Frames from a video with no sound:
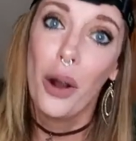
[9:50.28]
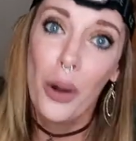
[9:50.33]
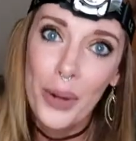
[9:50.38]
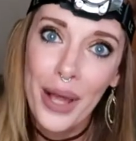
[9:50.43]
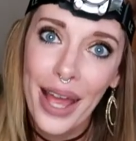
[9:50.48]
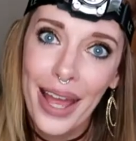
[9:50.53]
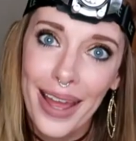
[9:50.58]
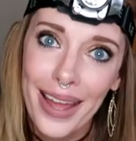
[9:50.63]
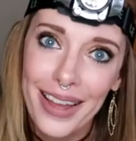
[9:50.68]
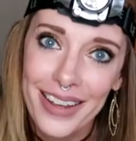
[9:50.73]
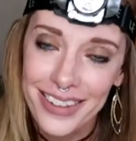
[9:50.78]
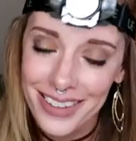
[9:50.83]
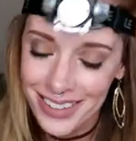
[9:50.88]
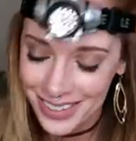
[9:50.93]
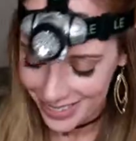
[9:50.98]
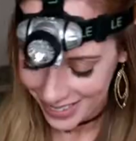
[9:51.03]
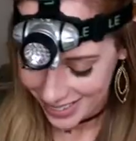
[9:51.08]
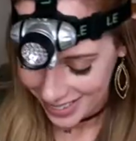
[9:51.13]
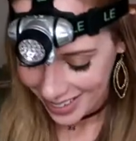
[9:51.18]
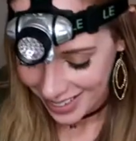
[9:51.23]
okay.
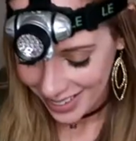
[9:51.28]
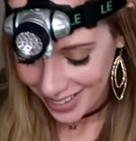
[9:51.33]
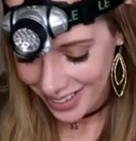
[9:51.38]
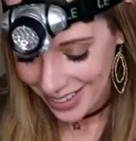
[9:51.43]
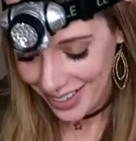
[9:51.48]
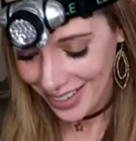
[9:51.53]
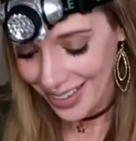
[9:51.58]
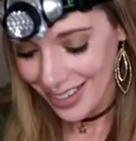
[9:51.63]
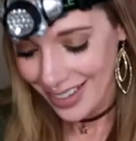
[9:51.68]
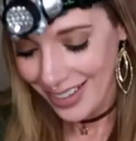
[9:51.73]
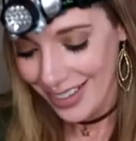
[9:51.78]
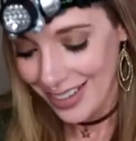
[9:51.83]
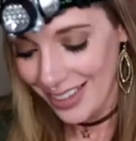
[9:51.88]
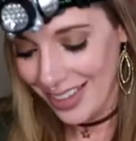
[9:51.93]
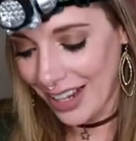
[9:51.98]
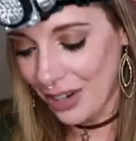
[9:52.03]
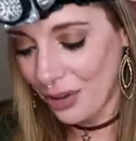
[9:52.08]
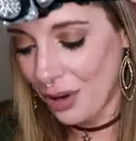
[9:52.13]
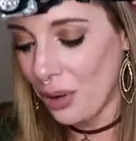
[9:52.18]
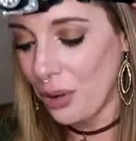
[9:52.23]

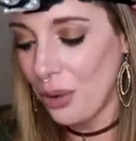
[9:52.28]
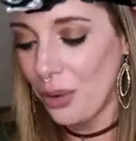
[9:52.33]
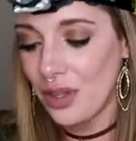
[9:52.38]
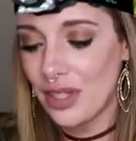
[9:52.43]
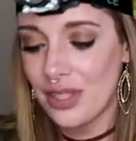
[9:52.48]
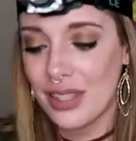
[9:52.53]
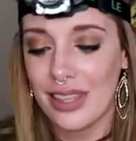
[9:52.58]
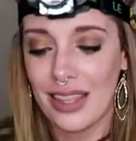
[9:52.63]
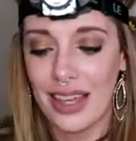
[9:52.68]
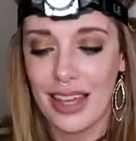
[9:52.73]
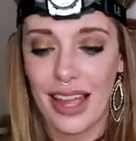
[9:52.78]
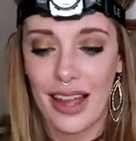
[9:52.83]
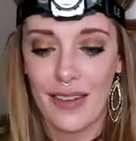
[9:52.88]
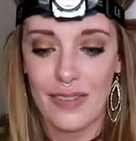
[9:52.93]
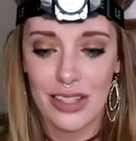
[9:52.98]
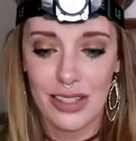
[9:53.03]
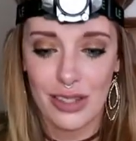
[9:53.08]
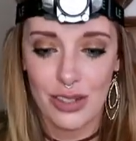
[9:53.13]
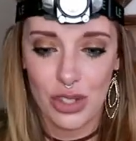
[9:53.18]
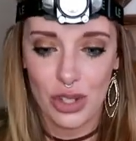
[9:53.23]
They don't know who this they gave
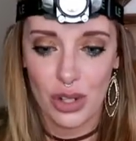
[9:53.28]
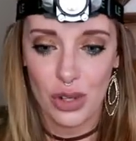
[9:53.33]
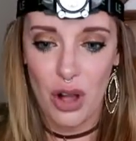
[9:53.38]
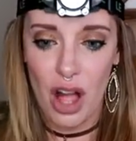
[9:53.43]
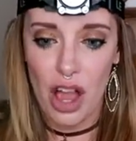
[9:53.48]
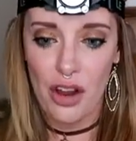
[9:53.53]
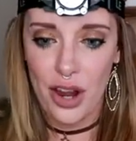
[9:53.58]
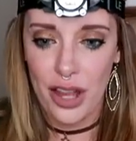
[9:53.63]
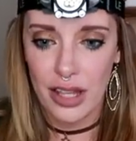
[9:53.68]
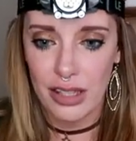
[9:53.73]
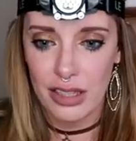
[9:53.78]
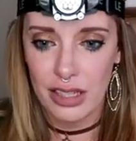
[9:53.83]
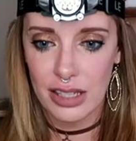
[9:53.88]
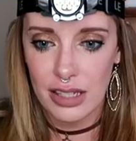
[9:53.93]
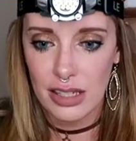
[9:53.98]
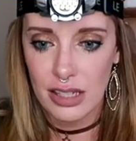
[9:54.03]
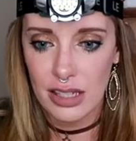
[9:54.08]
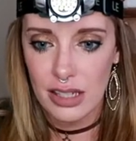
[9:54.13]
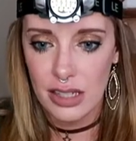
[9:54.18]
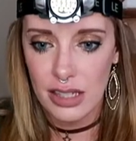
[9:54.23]
this to. All right,
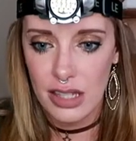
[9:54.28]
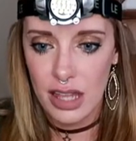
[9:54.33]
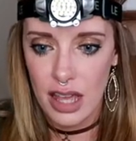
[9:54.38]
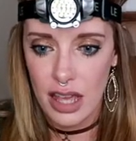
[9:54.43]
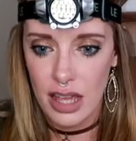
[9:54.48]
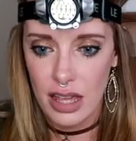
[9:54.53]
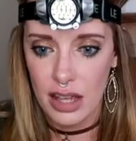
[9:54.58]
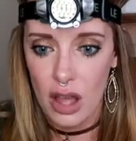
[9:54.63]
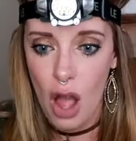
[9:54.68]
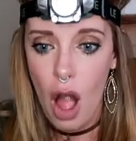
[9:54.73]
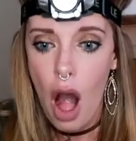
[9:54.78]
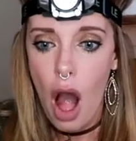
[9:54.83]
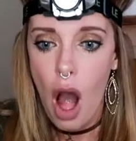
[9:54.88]
this is like,